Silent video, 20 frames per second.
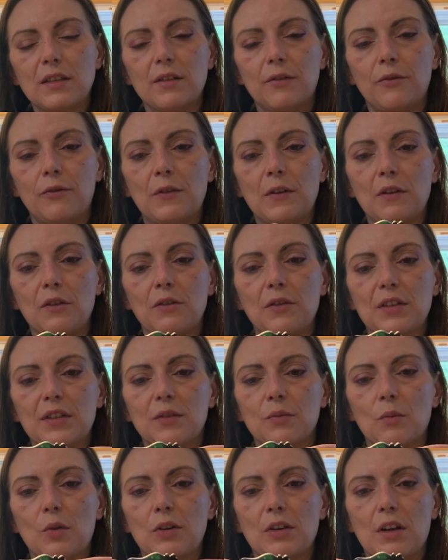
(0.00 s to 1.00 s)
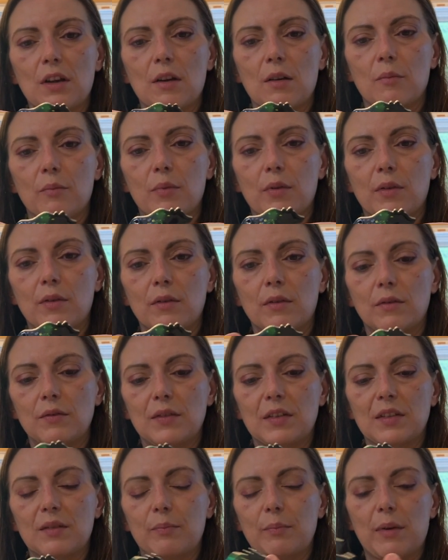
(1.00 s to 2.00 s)
to fill this one up,
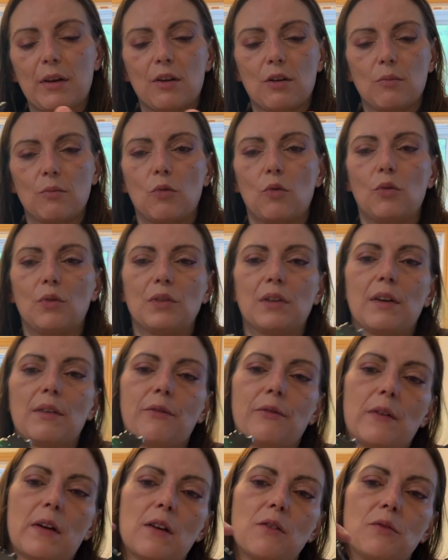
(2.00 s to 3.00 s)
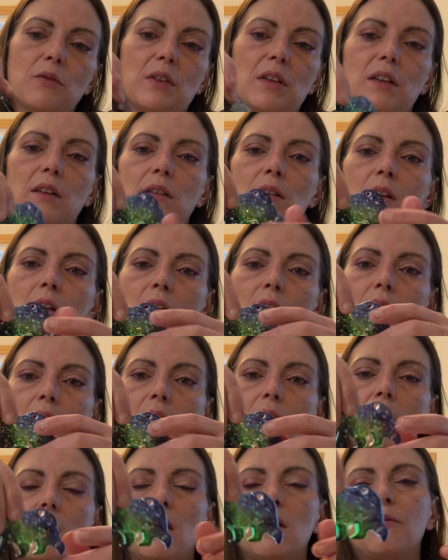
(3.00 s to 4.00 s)
this bear mold. I found that
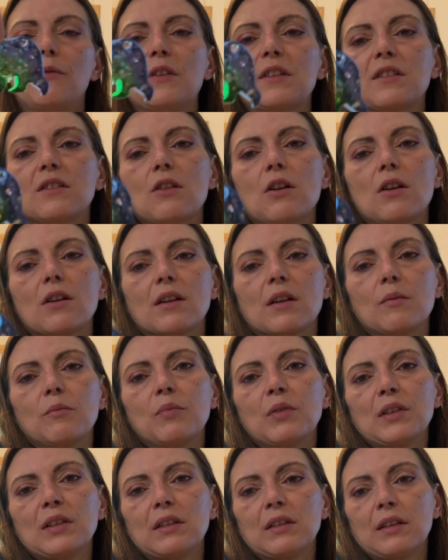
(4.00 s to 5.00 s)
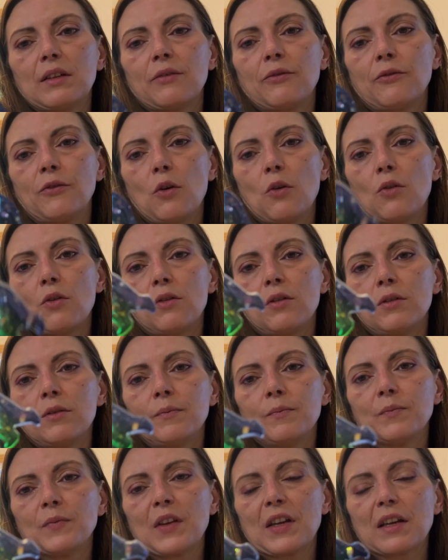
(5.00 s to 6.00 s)
if it's not completely full,
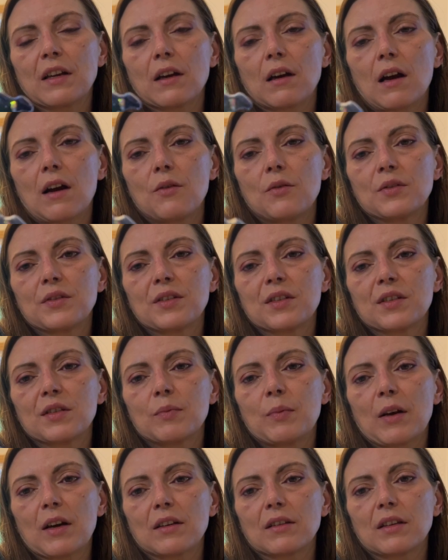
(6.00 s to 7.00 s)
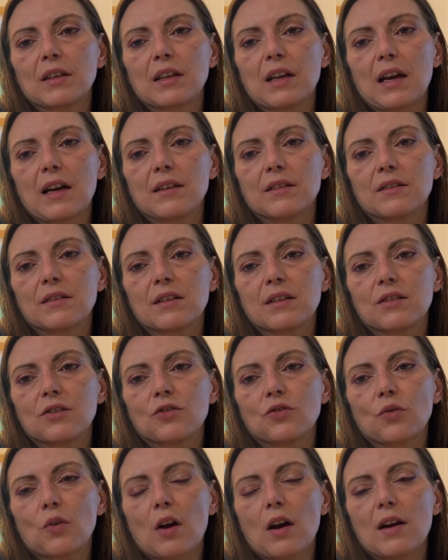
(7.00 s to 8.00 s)
like I would suspect that as this
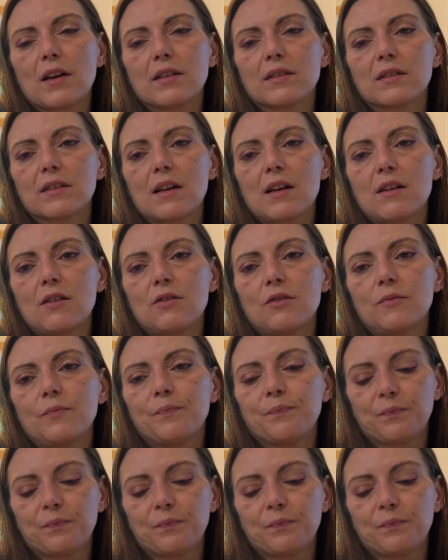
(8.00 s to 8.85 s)
dries now,